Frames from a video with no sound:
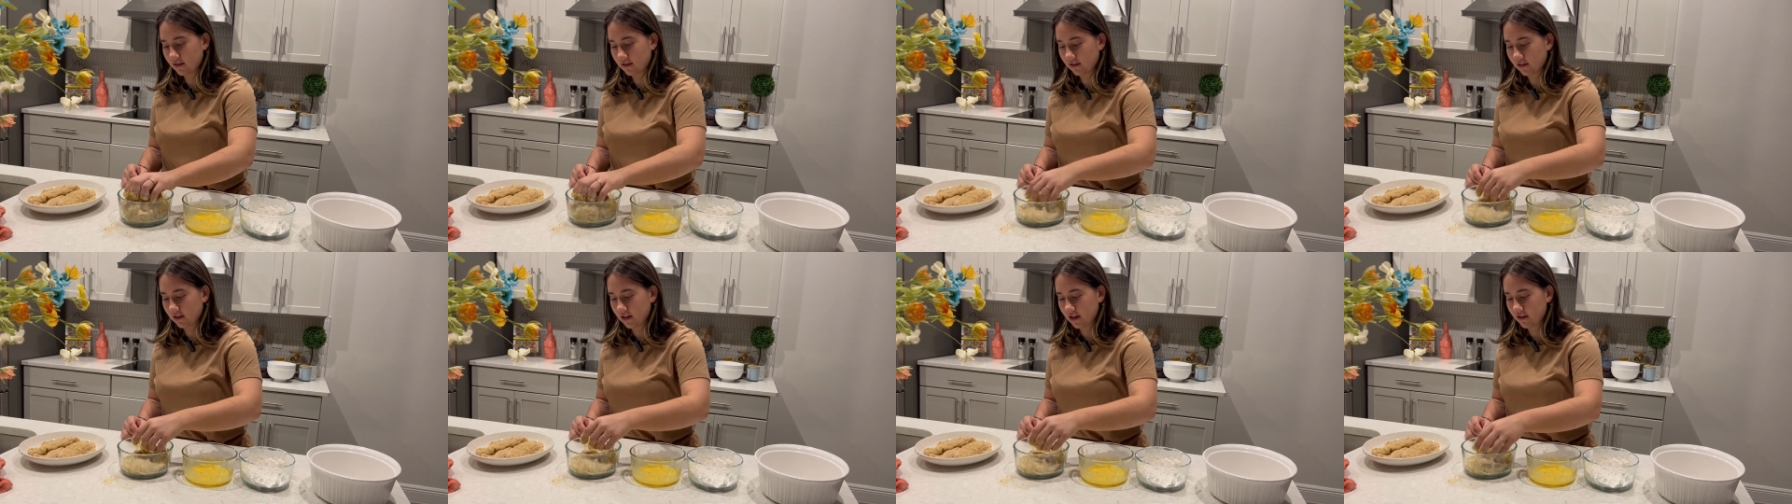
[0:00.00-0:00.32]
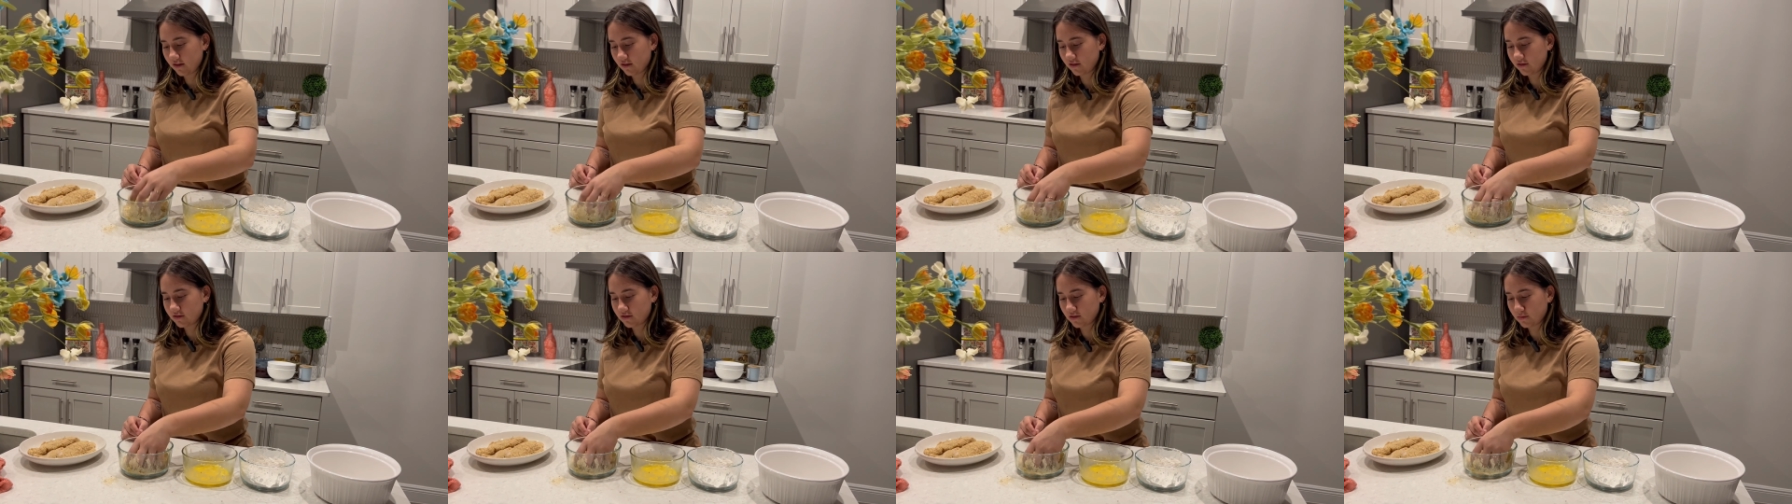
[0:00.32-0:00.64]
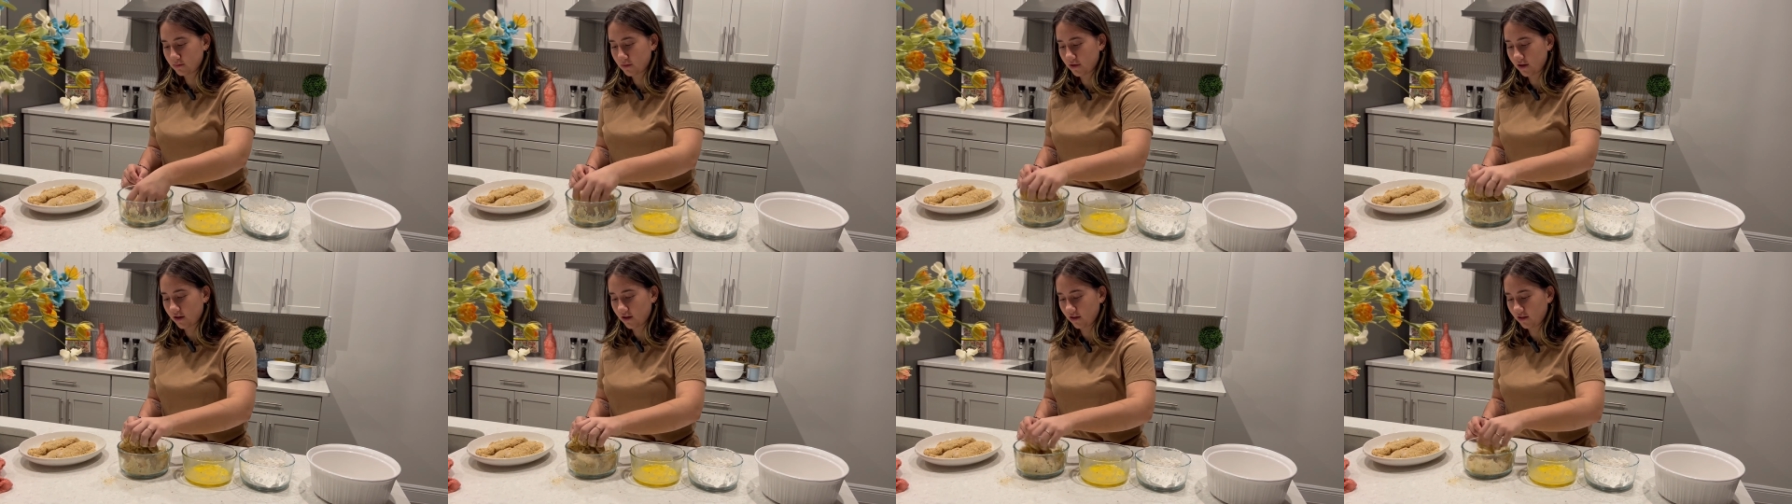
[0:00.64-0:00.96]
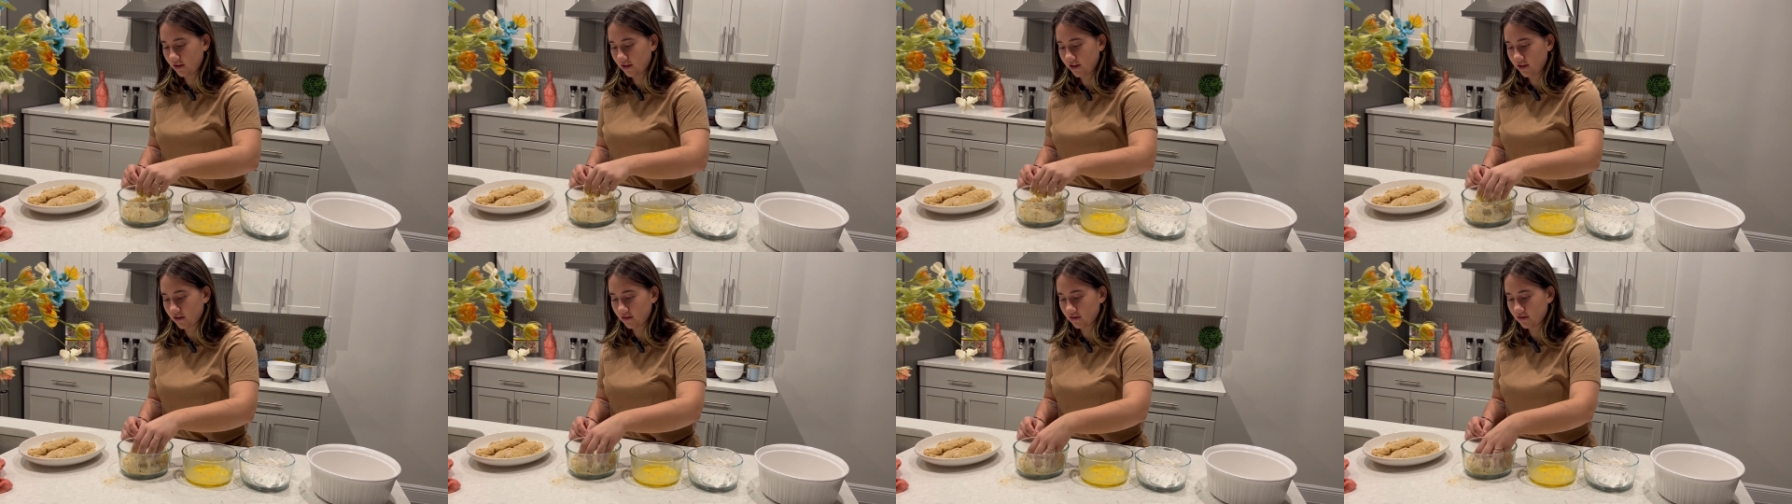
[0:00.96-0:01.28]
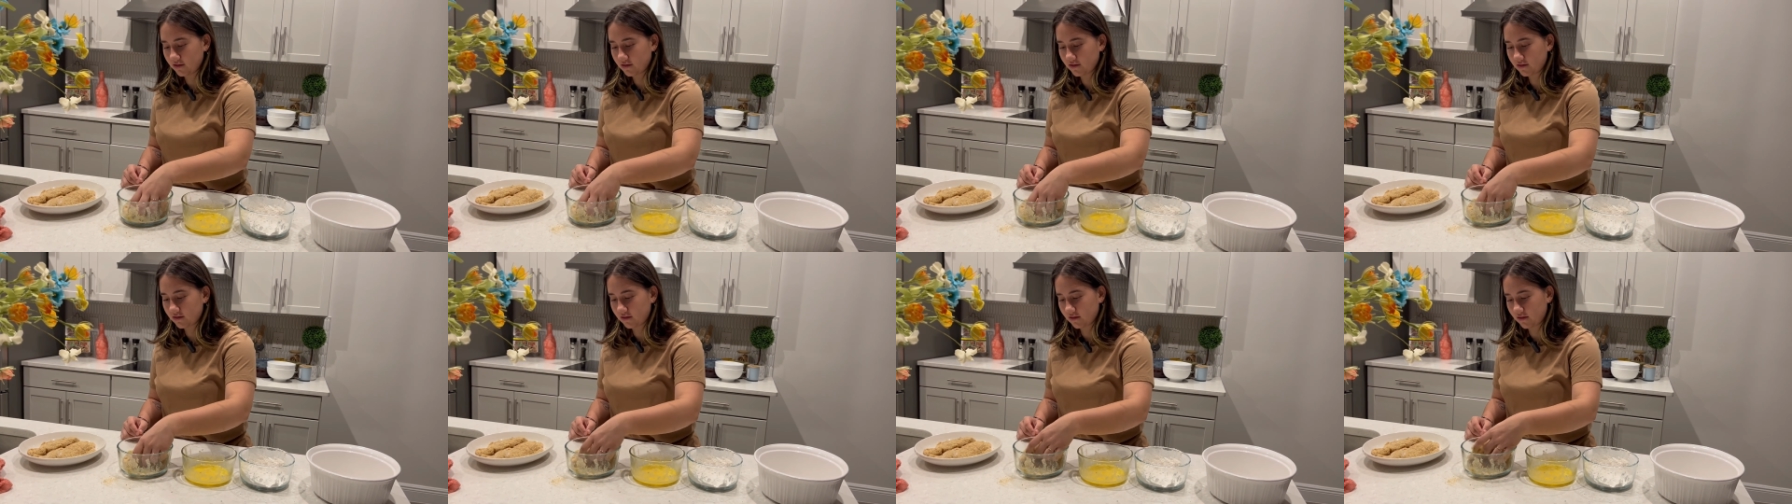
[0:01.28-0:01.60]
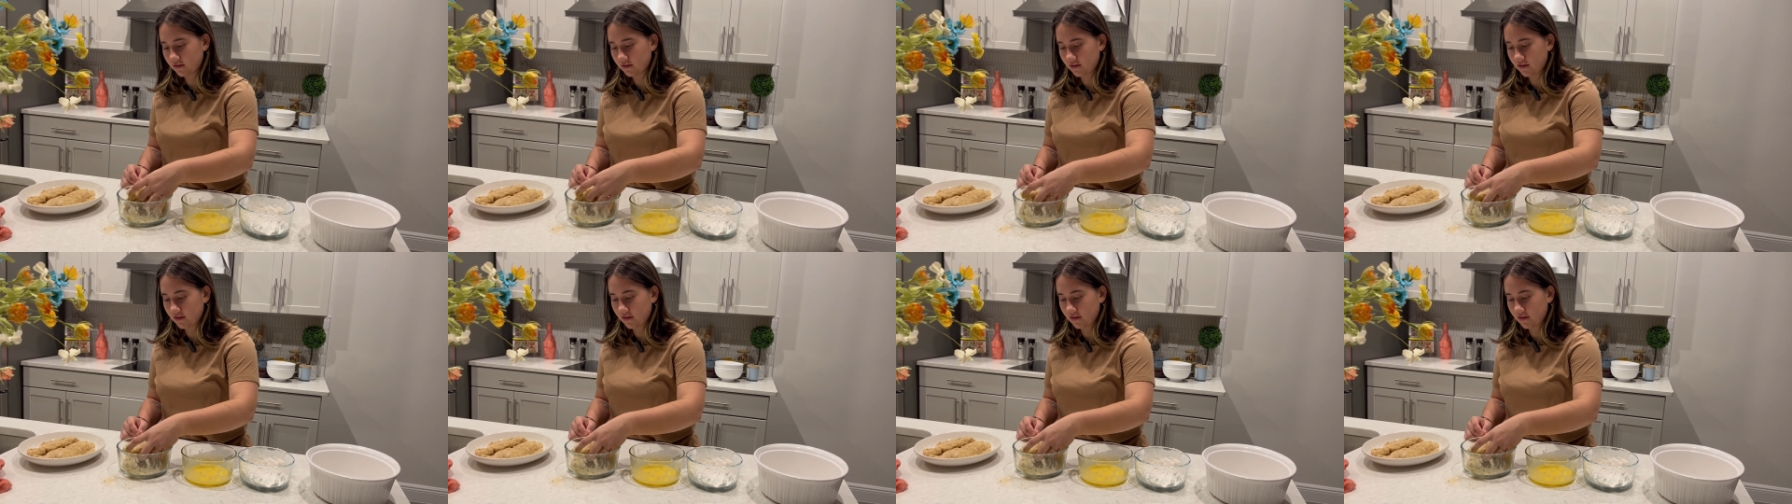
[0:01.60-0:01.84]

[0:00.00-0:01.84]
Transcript: layers upon layers?